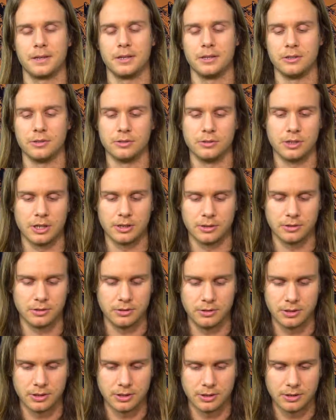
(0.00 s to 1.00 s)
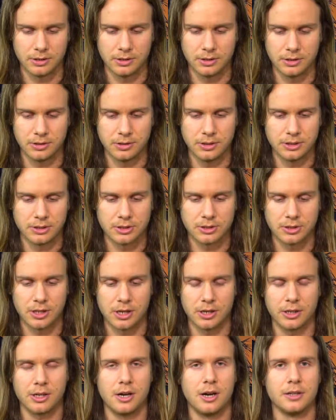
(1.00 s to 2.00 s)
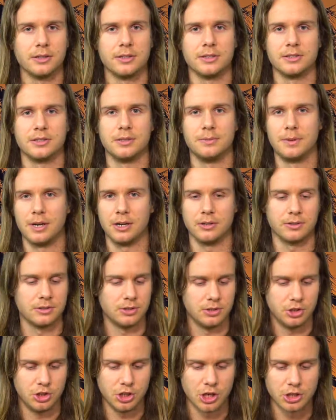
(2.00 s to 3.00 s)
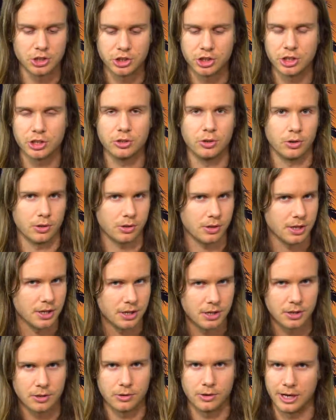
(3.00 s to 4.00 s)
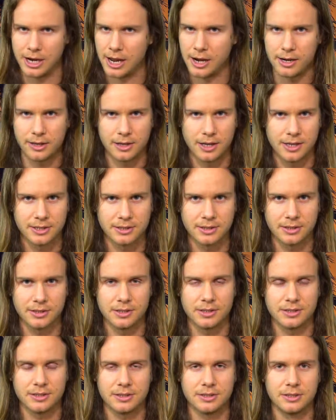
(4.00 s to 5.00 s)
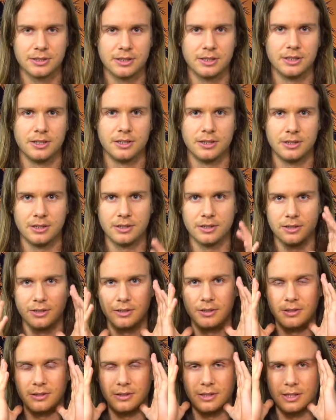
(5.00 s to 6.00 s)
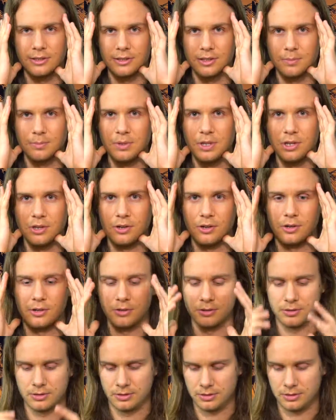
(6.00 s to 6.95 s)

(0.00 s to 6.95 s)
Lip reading: And this is not a contest about judging or thinking or analyzing this. That's up here.